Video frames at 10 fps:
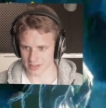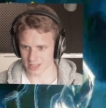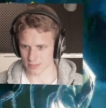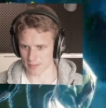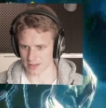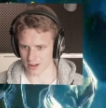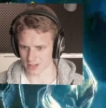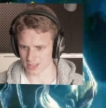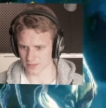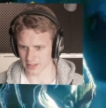This might be the
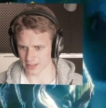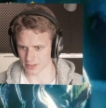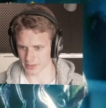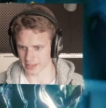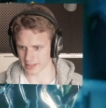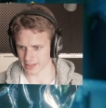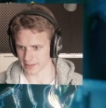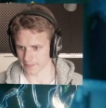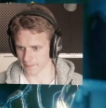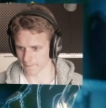hardest thing, doing
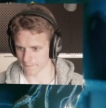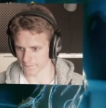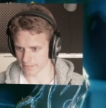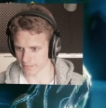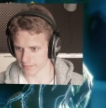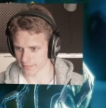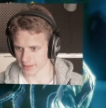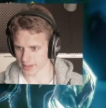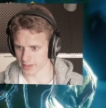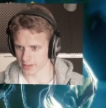the
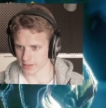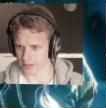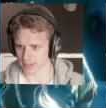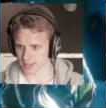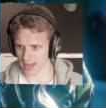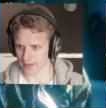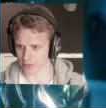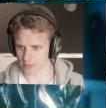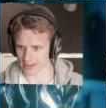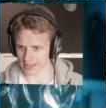
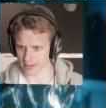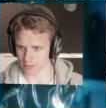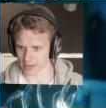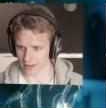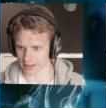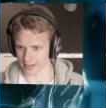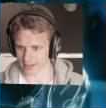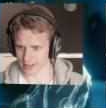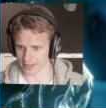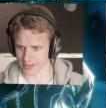cipher right here without getting
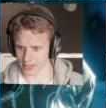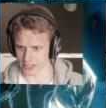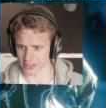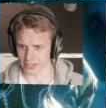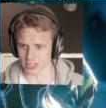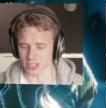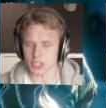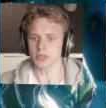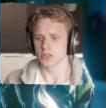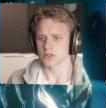
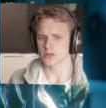killed.